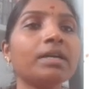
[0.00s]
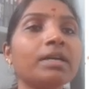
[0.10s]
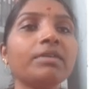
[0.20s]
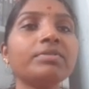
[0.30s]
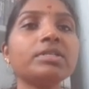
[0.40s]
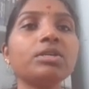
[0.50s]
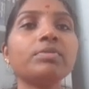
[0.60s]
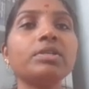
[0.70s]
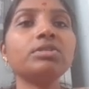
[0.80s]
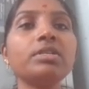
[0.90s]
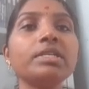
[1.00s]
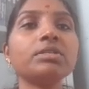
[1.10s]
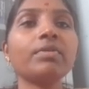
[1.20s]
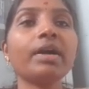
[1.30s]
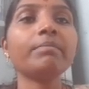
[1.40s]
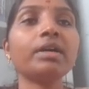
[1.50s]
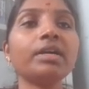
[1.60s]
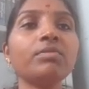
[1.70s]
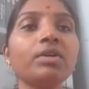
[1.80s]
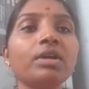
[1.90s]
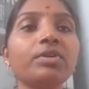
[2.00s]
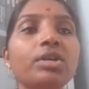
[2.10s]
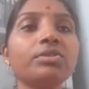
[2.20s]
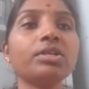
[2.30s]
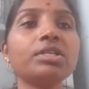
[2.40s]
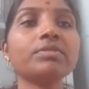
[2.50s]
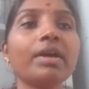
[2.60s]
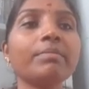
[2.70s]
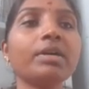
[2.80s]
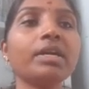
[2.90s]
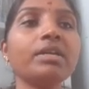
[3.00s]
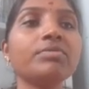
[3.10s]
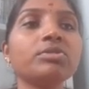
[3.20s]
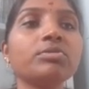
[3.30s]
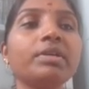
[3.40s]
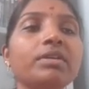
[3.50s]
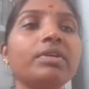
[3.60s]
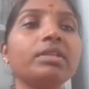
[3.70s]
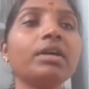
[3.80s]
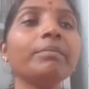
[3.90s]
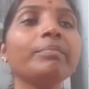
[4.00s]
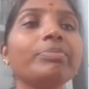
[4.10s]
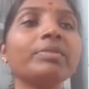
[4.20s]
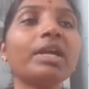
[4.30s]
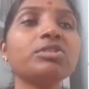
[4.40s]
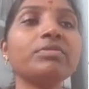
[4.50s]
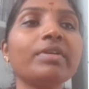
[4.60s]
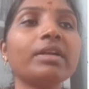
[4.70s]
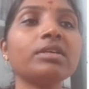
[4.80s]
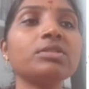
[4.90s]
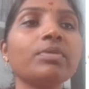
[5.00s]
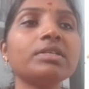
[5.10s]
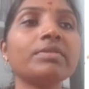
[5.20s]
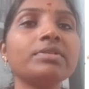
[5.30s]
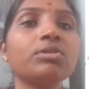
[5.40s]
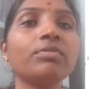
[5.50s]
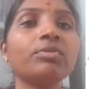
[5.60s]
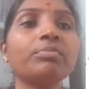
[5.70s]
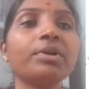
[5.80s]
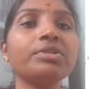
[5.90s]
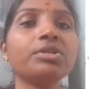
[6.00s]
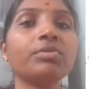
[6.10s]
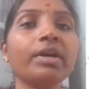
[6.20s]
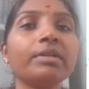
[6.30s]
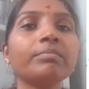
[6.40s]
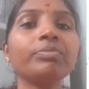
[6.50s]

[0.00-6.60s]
CF is equal to T squared by N. 143 the squared by N, which will be giving the correction factor as 1704.08.